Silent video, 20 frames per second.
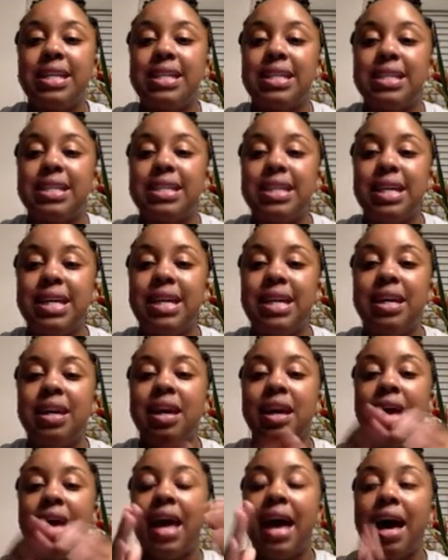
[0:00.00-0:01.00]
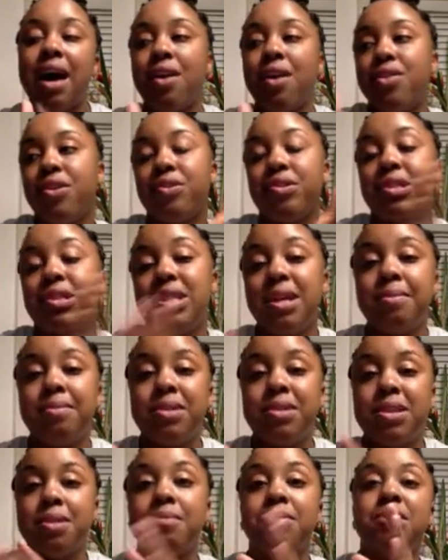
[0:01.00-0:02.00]
to see how those
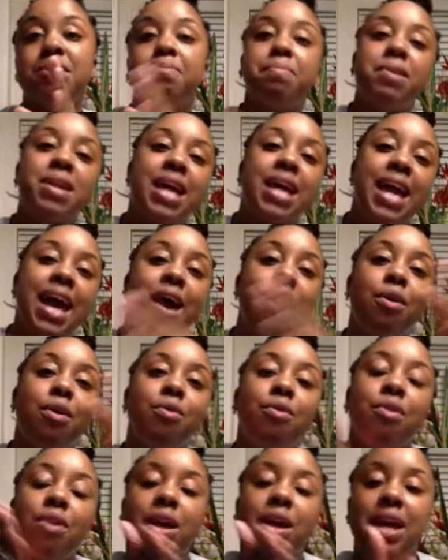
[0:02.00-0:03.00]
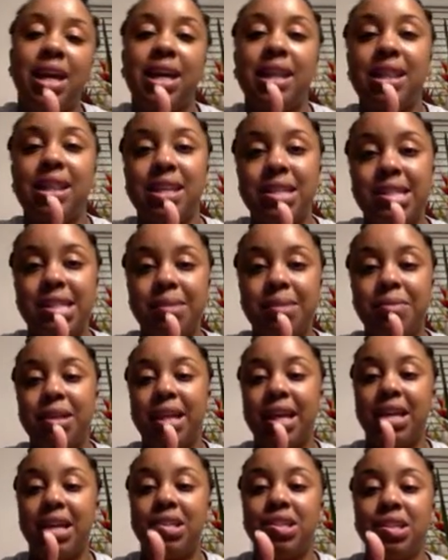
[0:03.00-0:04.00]
symptoms play out in this
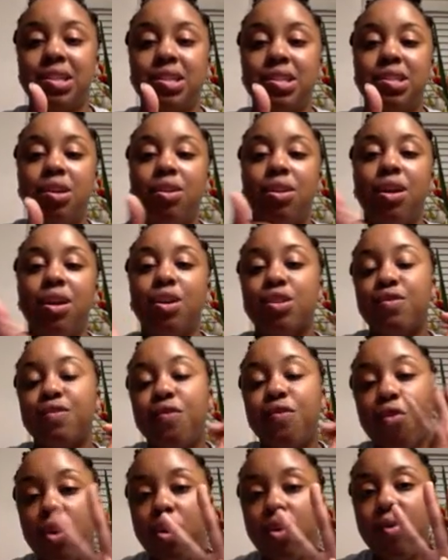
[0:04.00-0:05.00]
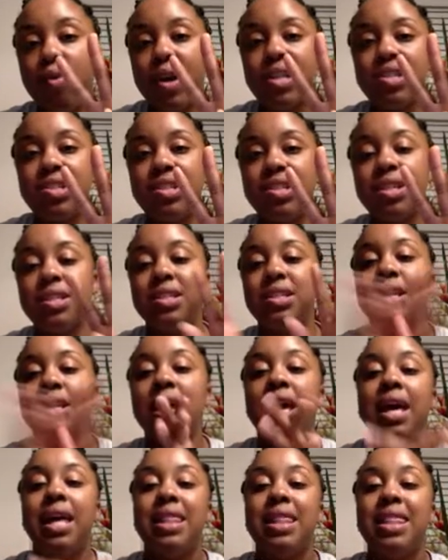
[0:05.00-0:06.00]
simulation. So there's 4 questions
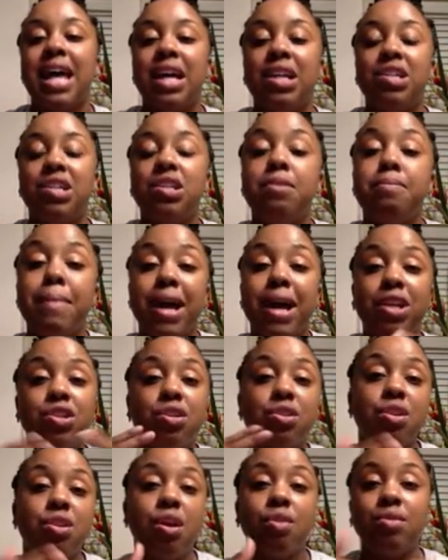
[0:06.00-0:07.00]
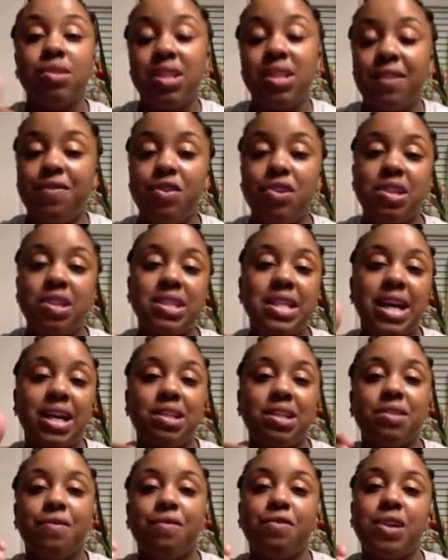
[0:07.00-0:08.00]
that should match your notes if you decide
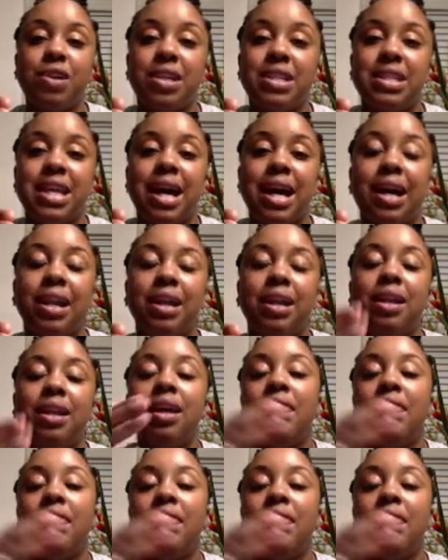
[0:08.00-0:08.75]
to freestyle it,